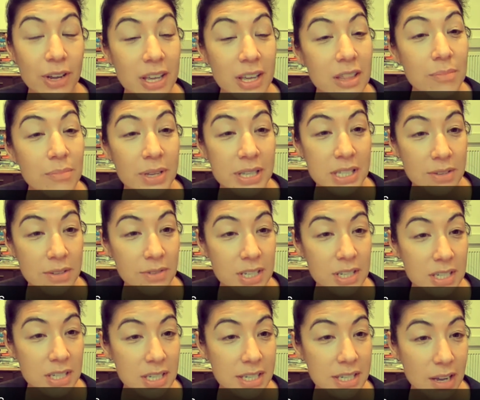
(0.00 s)
in the midst of a
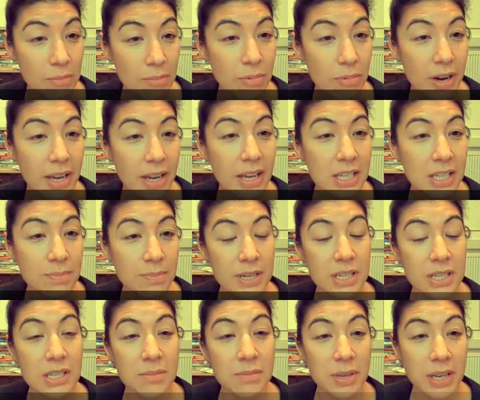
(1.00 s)
disease outbreak,
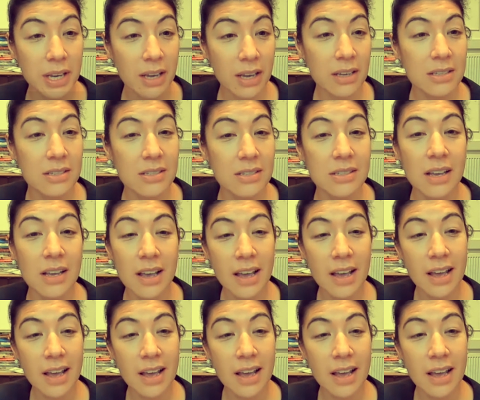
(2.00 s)
especially because,